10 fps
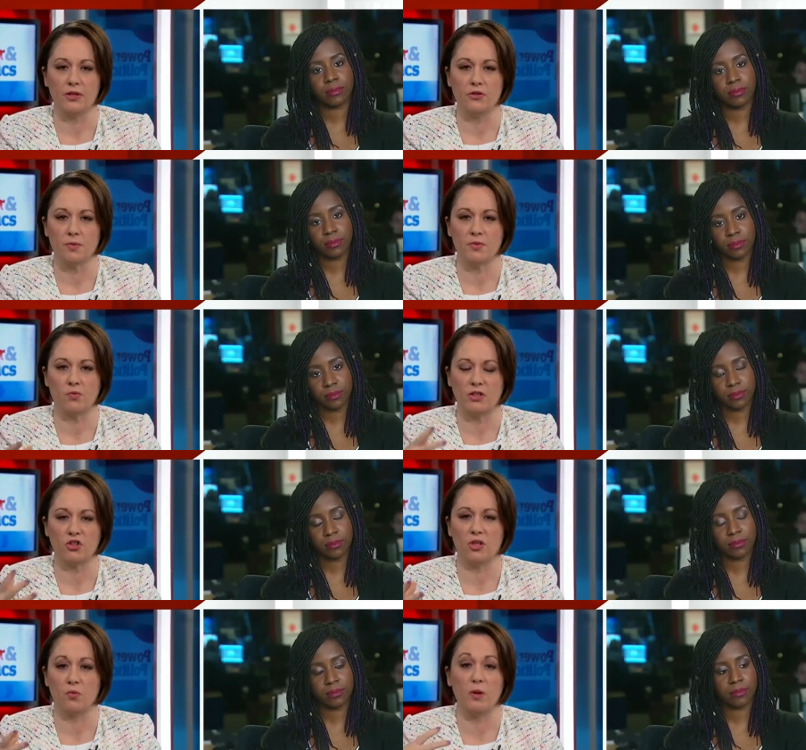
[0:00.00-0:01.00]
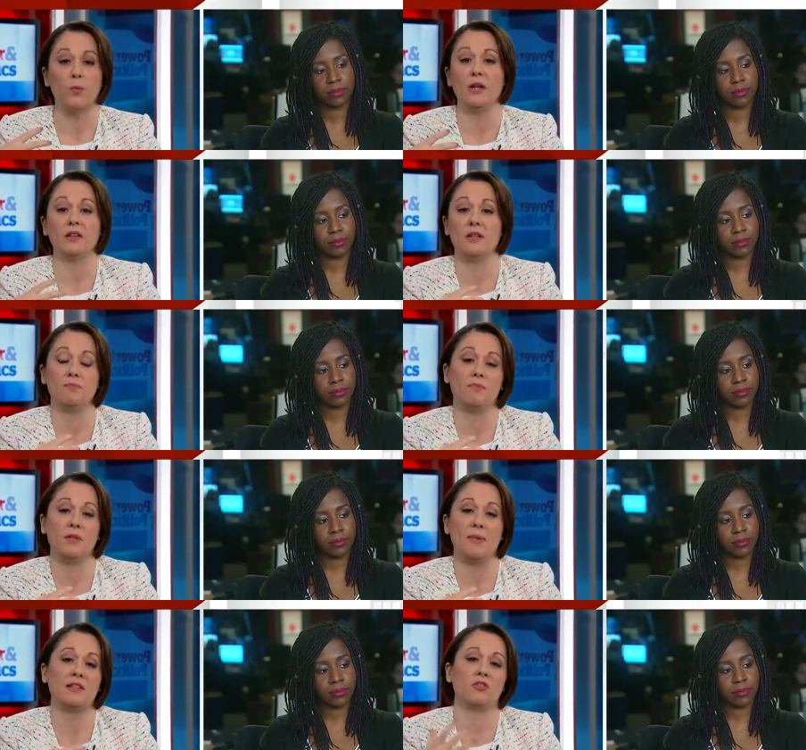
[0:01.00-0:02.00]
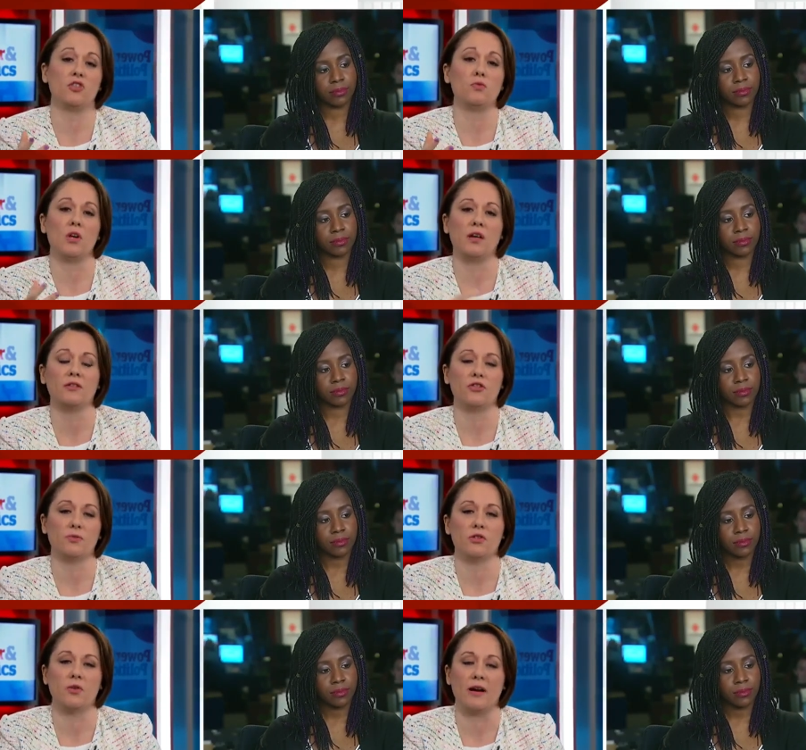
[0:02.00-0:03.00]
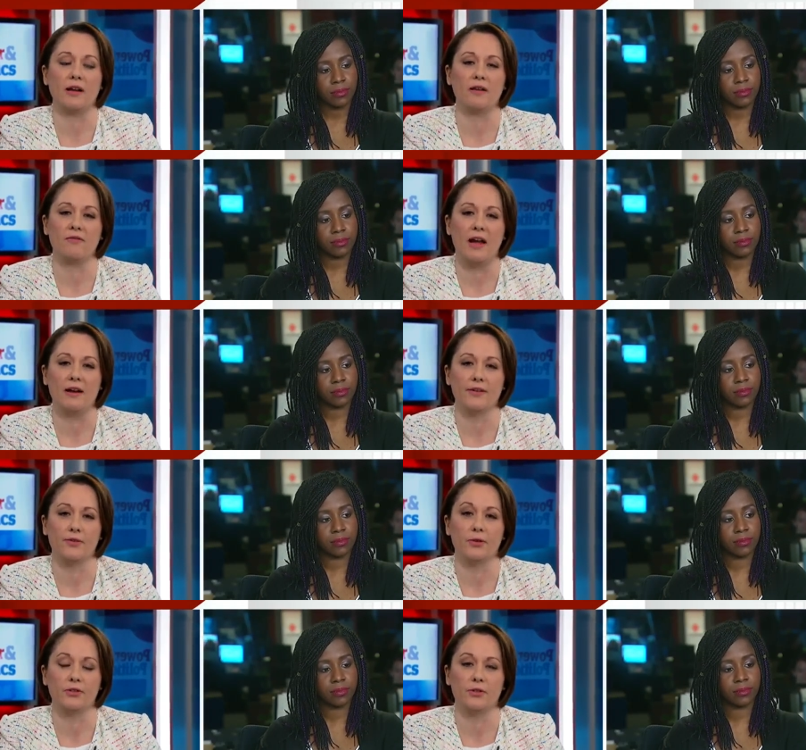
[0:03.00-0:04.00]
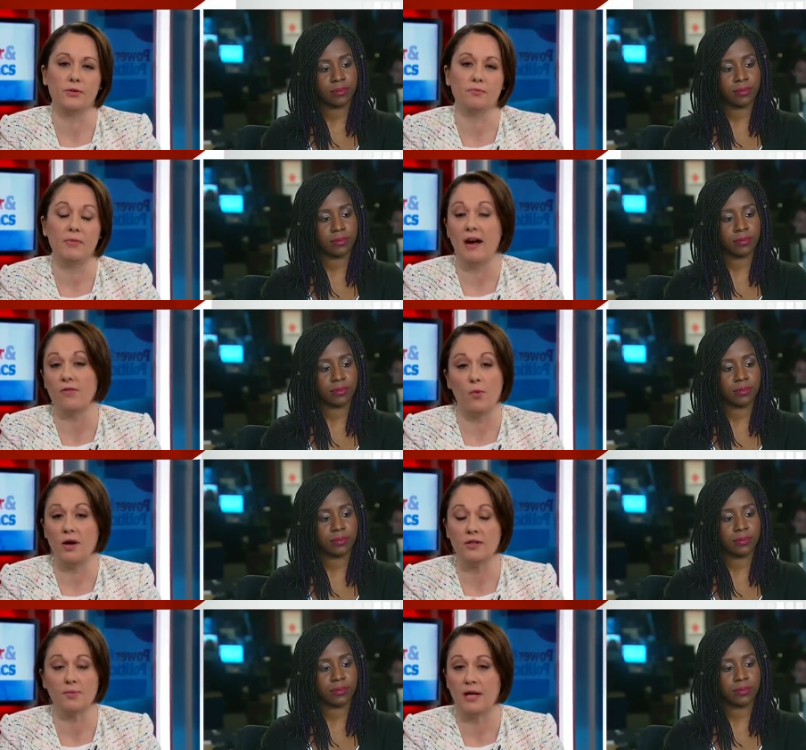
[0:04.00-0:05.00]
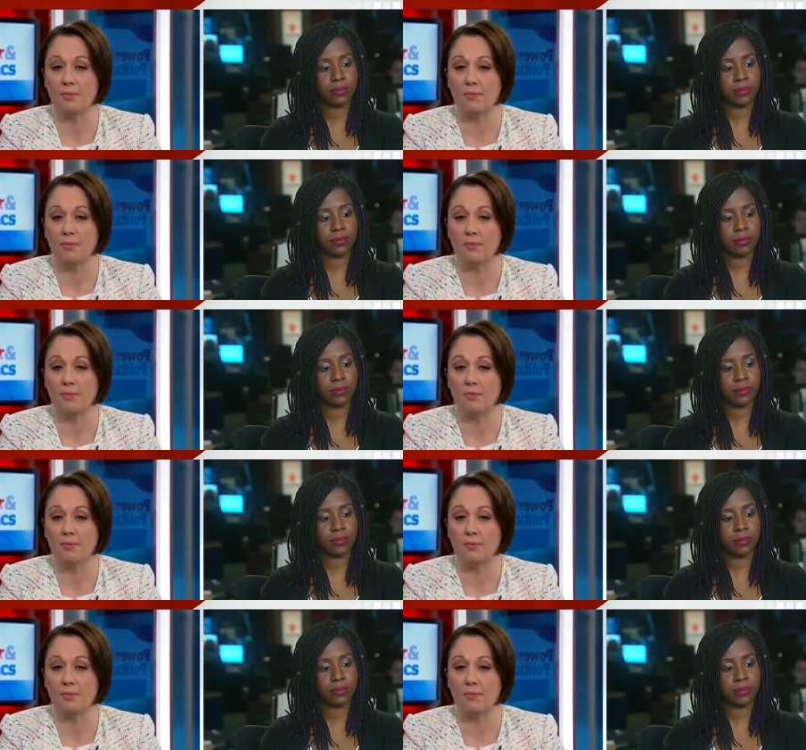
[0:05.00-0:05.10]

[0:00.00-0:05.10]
Speaker 1: in terms of what she, what the, the message you thought that she was trying to convey to to everyone, to black